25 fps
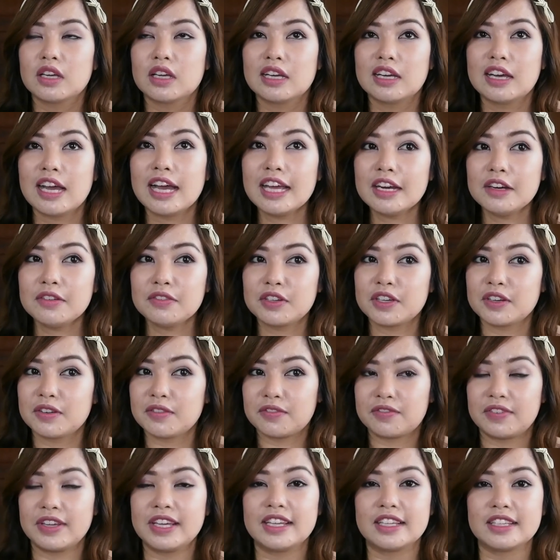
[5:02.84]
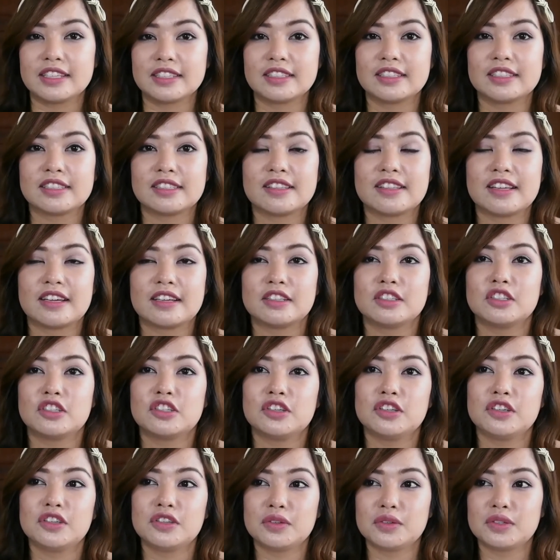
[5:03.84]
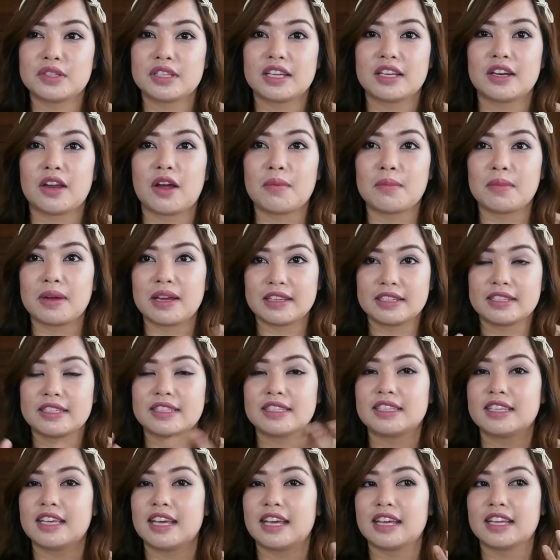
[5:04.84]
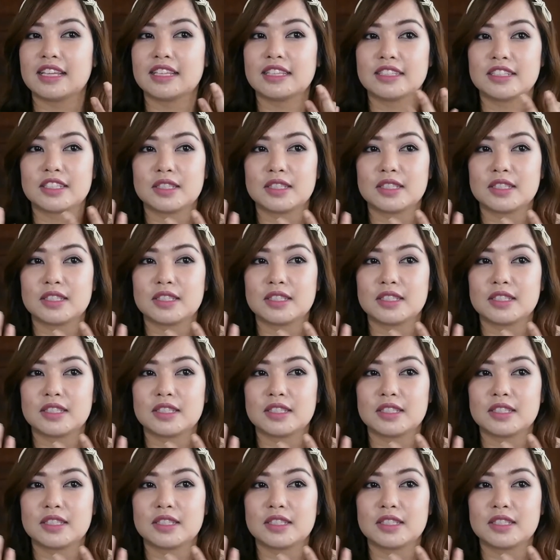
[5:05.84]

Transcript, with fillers: kind of convinced that to use it on my skin